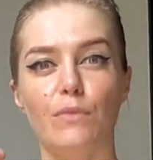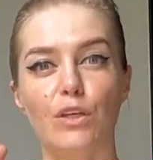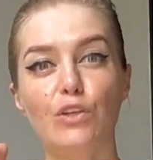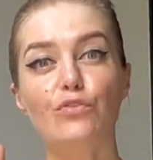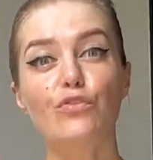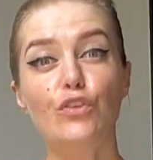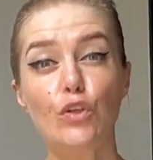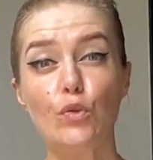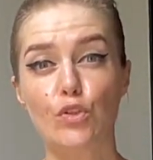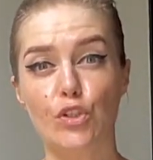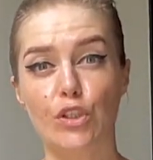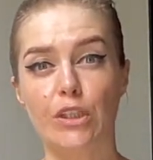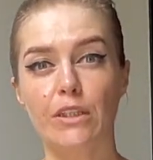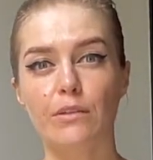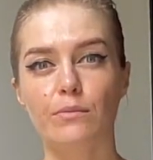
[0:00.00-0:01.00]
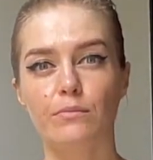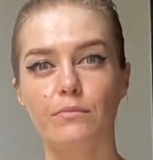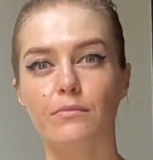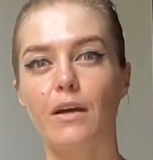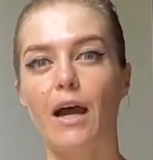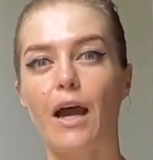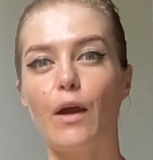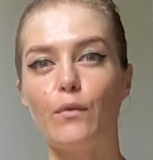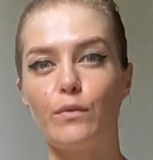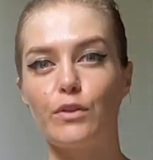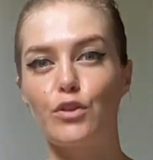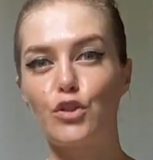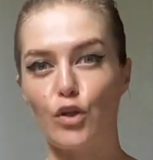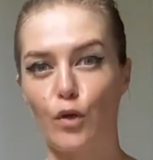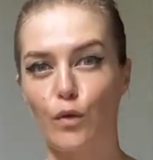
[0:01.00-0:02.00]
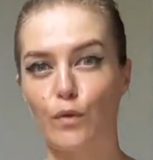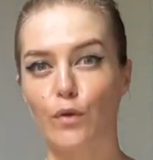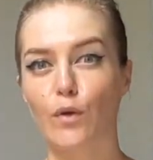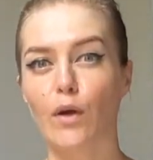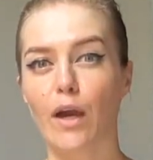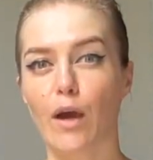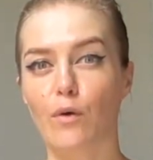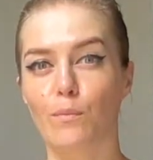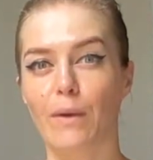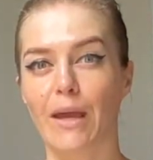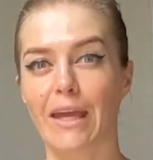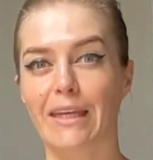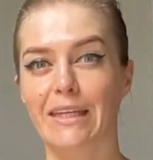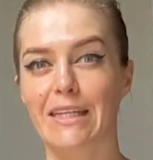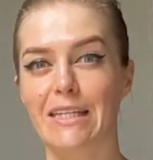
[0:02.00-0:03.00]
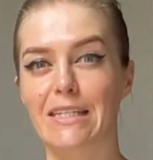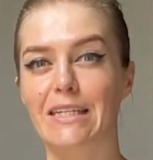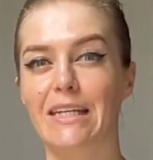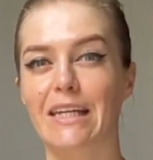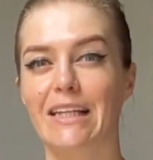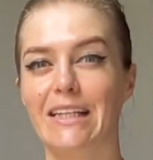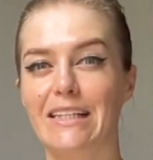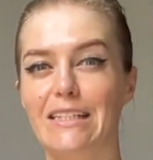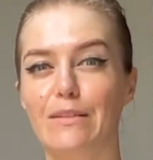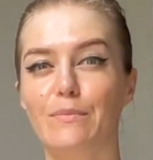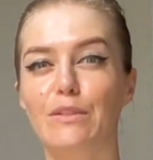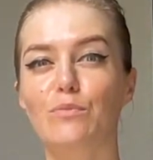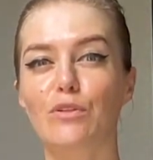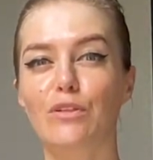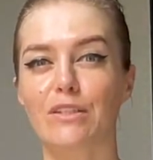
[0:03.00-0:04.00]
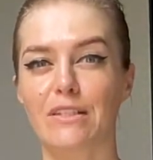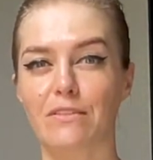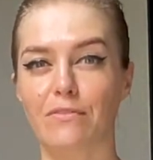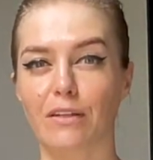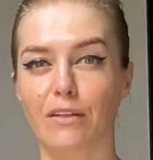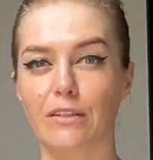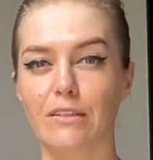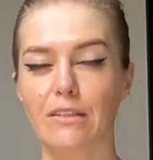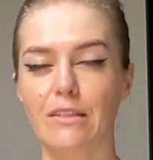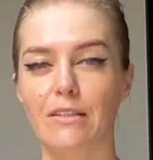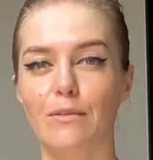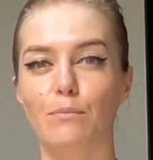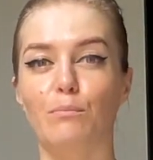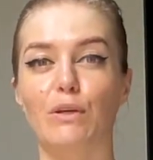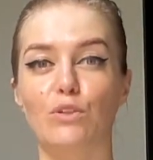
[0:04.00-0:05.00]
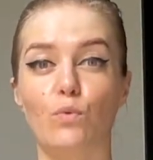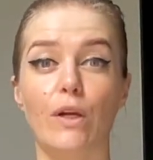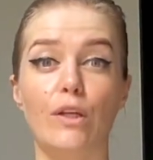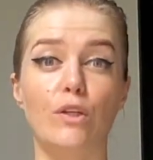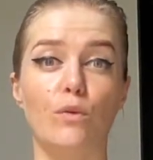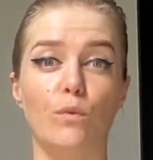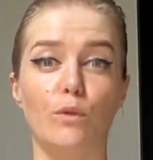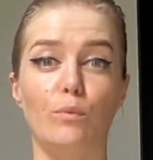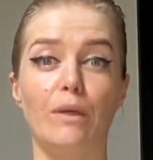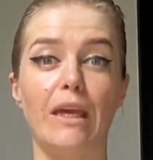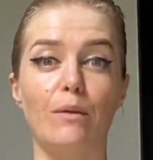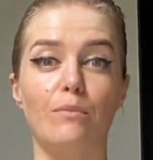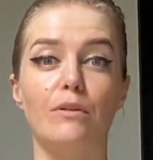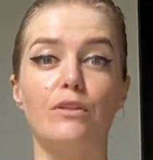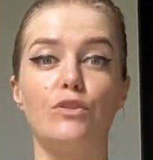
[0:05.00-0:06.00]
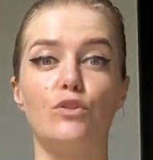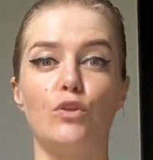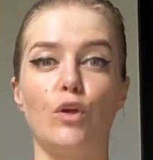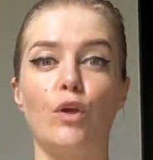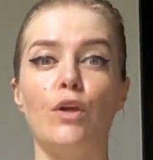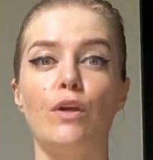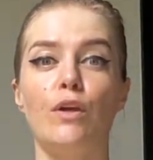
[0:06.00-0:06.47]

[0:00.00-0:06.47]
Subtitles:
In future, I will show you how make it a little bit more difficult, but when you will be able to